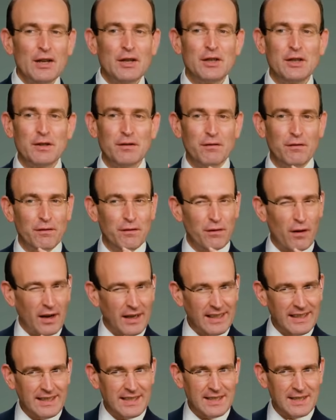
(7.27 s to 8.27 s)

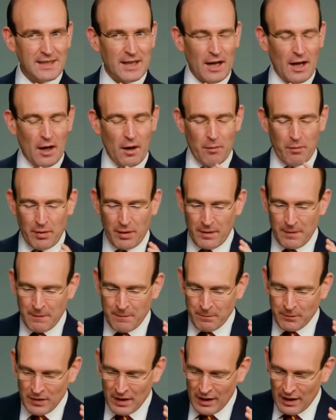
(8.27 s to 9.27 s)
divided up
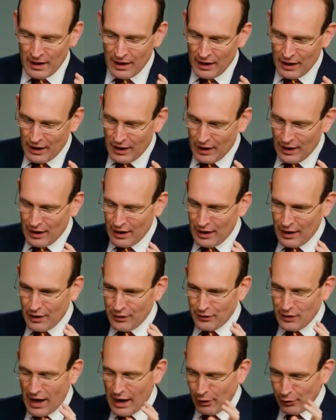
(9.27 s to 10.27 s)

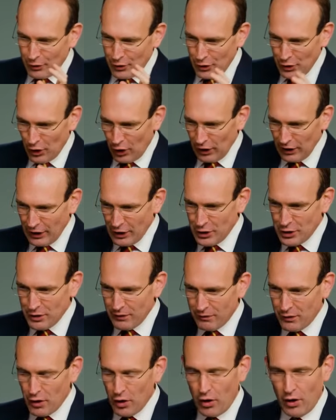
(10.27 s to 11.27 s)
our knowledge
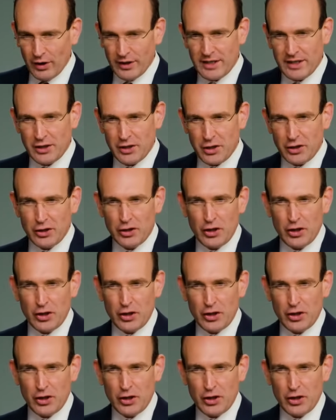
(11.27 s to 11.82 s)
of God into